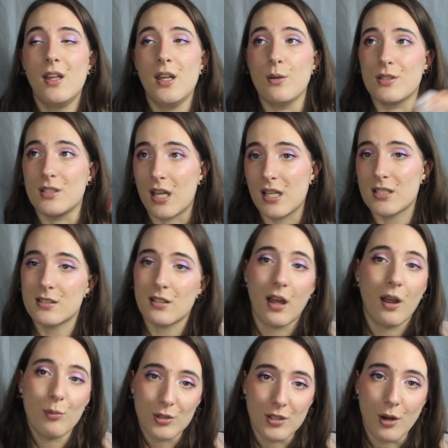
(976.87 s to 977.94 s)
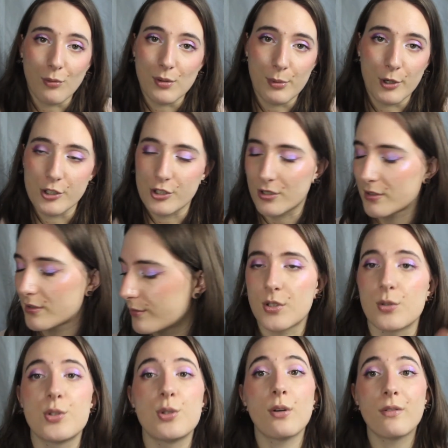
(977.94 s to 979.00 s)
It was nice. I would not repurchase. So
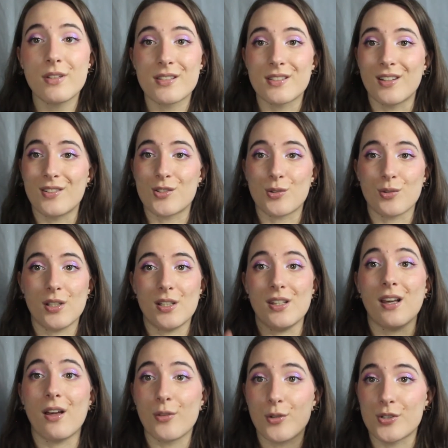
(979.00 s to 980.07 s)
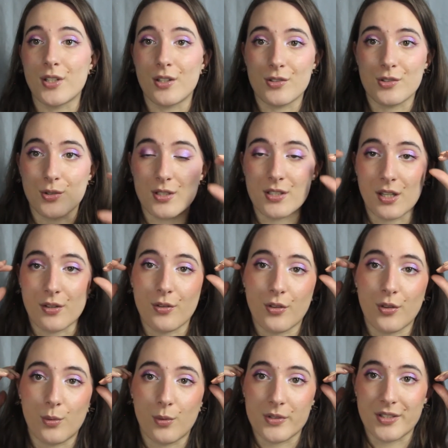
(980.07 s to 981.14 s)
2 of the sunscreen, the other sunscreens other
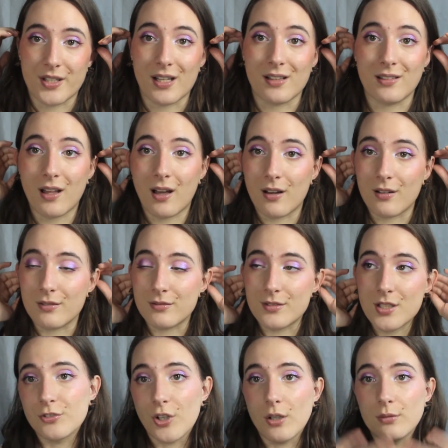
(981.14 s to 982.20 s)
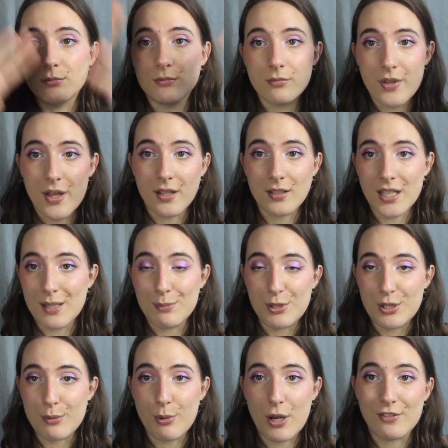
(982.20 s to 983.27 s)
than the ones that I loved from that
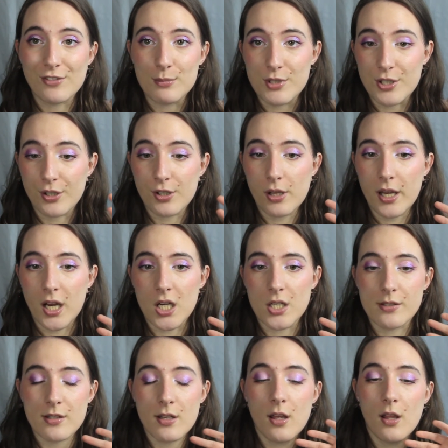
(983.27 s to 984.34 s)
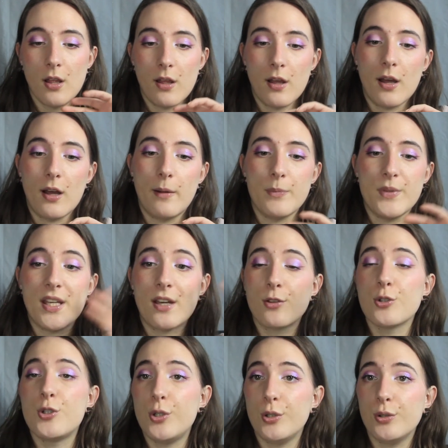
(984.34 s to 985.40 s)
K-Beauty brand from Dear Claire's, the
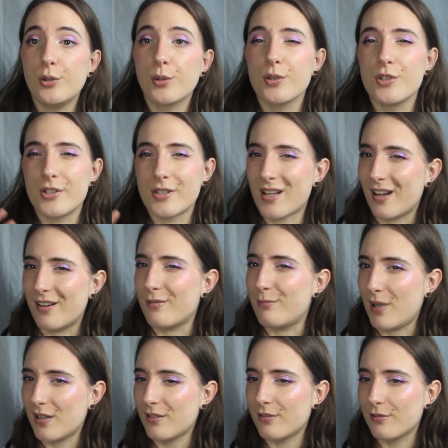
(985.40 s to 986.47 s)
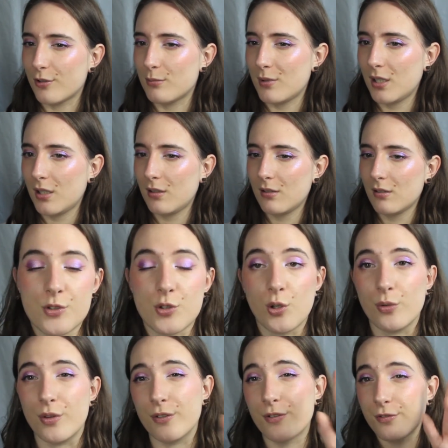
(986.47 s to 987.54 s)
other 2 were just kind of meh for me.
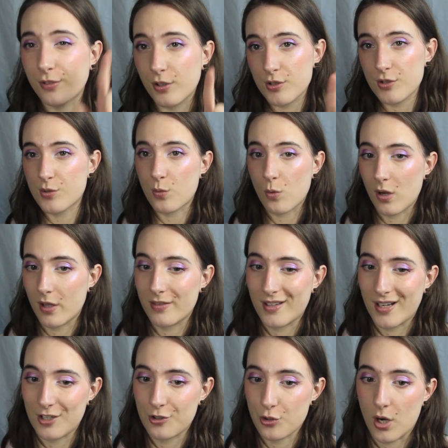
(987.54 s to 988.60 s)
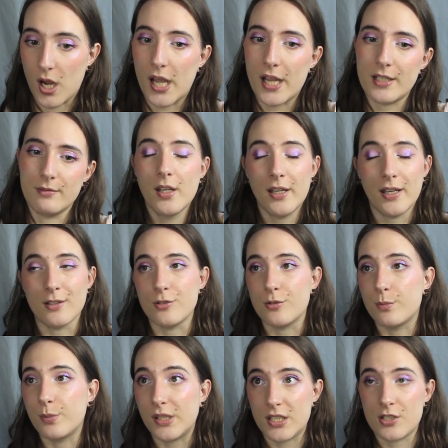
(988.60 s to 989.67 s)
So the first one that I tried,
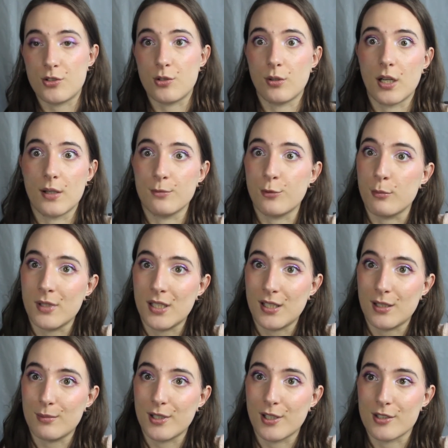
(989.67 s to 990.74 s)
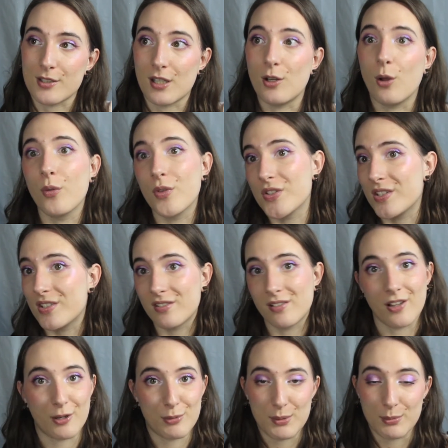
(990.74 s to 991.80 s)
and please don't come for me because I know this is a
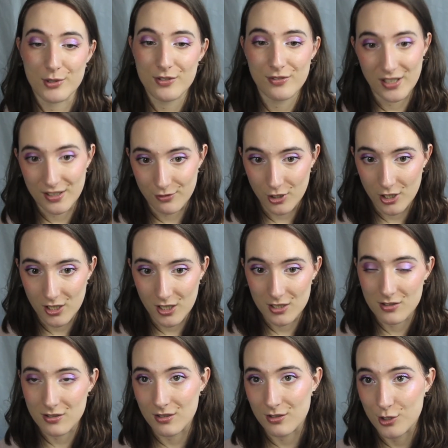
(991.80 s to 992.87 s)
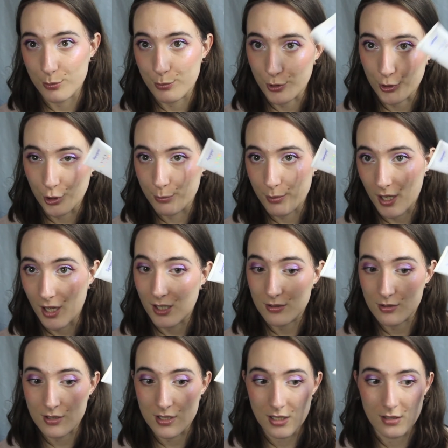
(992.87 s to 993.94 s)
lot of people's favorite, is the Supergoop
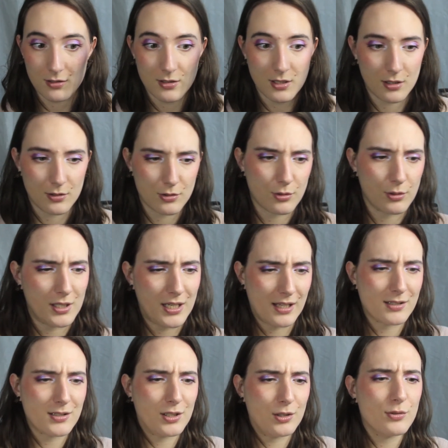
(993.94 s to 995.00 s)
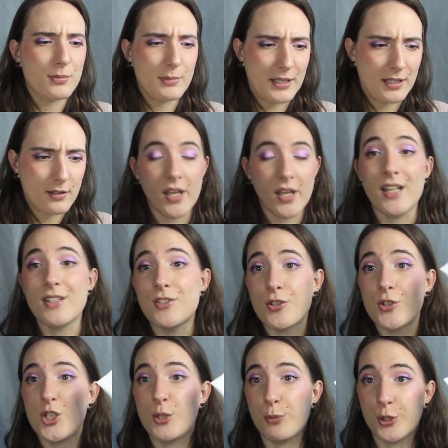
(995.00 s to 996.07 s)
Unseen Sunscreen. Excuse me. It's the
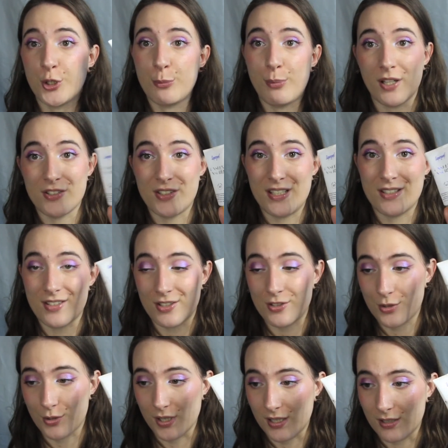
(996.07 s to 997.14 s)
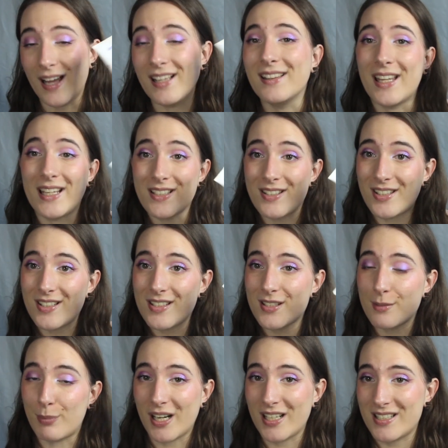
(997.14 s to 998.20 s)
Supergoop Unseen Sunscreen. I liked
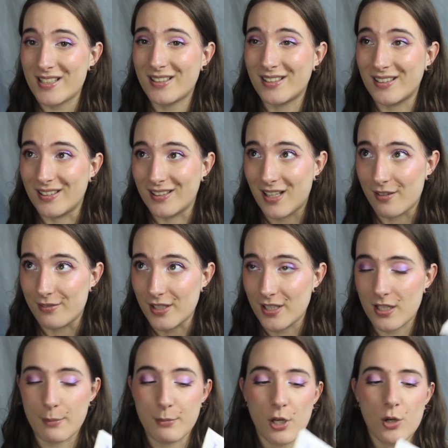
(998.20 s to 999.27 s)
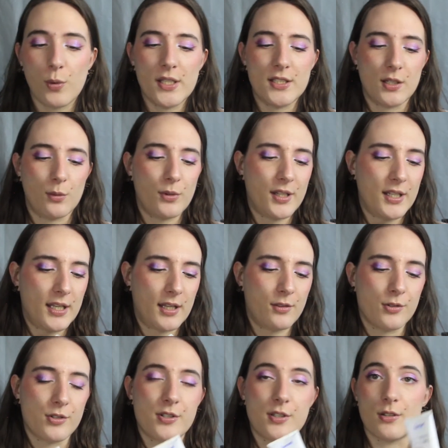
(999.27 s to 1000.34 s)
this, but I didn't love it. I'm not quite done with it yet.
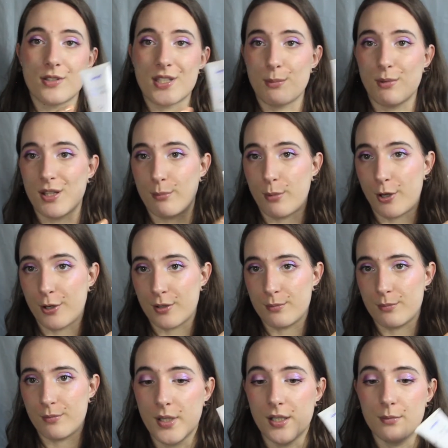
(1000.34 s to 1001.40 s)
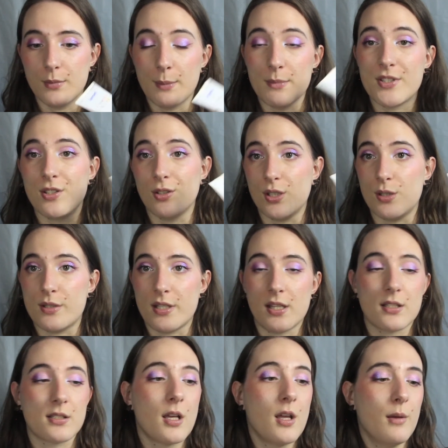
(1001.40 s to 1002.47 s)
There's still some at the bottom. I'm still using
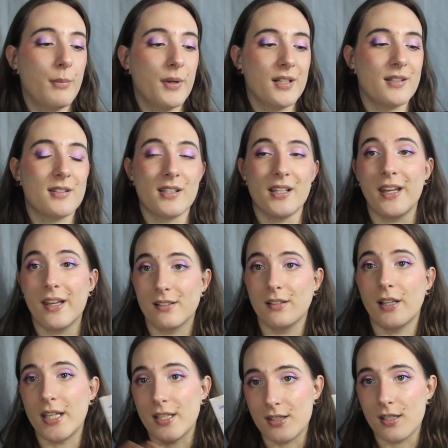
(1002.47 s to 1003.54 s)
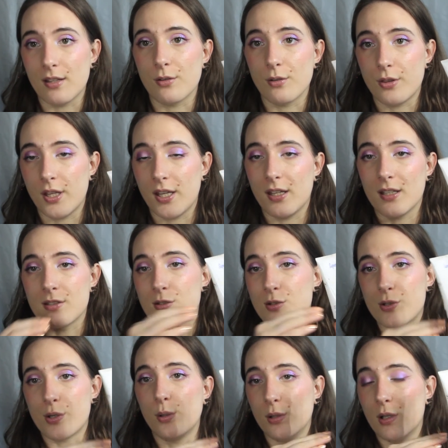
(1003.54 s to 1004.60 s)
this, but it's, again, like the other thing, it's
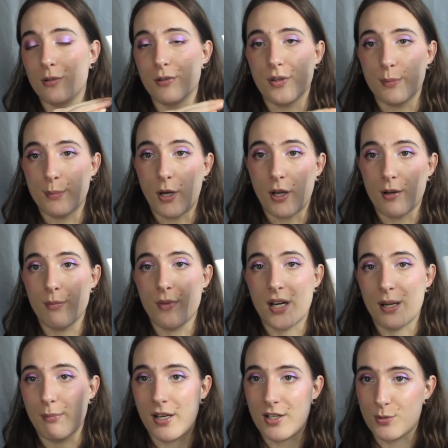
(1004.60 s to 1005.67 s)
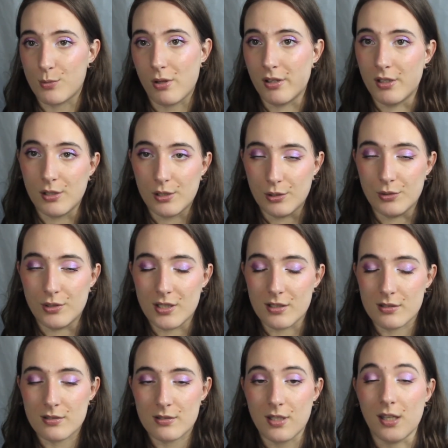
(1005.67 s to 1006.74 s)
so low to the bottom that I might as well include
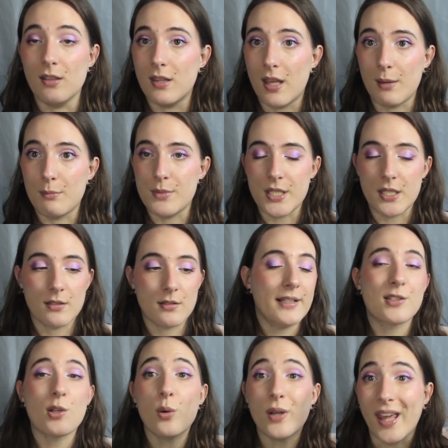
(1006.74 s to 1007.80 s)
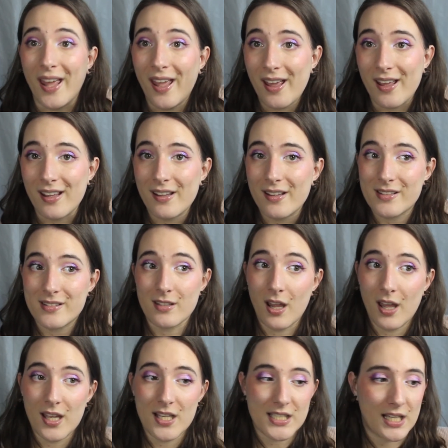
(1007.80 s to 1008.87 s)
this in the empties. It's okay. It's
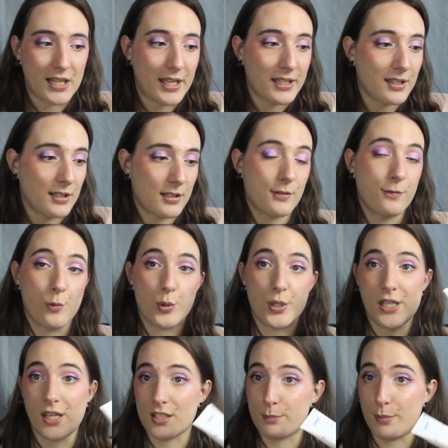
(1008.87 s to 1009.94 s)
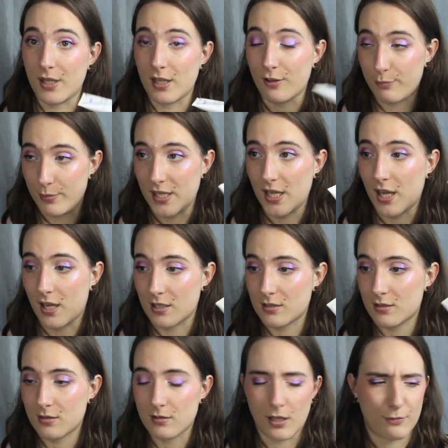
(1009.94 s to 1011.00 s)
nice. I like that it's 40
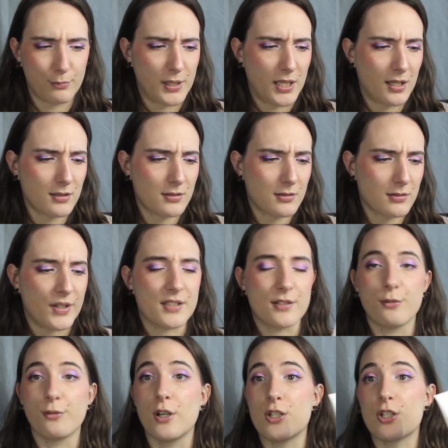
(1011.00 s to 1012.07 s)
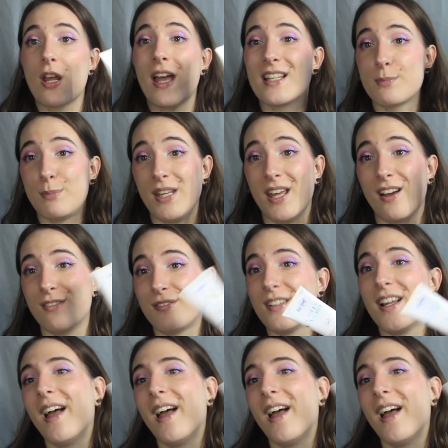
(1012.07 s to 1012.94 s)
FPS. FPS? That's the French. SPF.